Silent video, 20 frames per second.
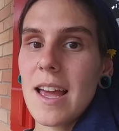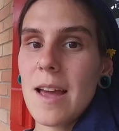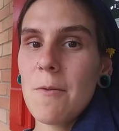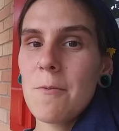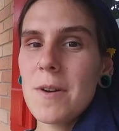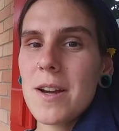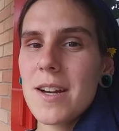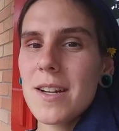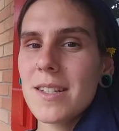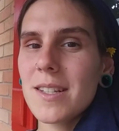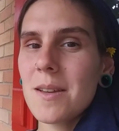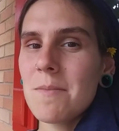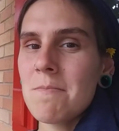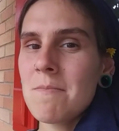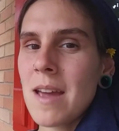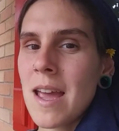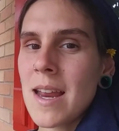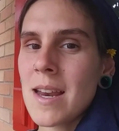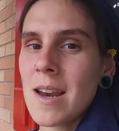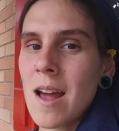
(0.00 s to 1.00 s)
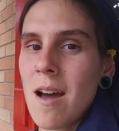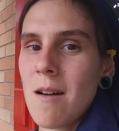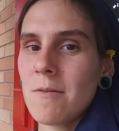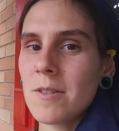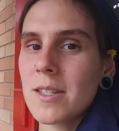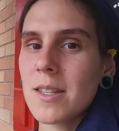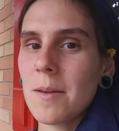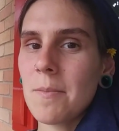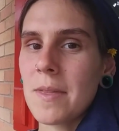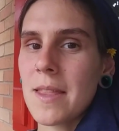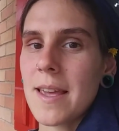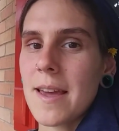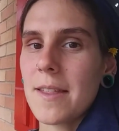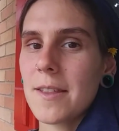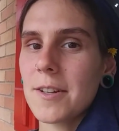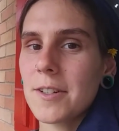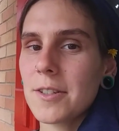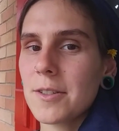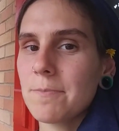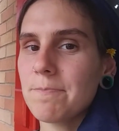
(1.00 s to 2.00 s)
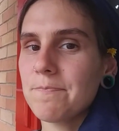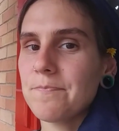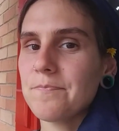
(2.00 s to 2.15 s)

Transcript: Whereas it may not with some of the others.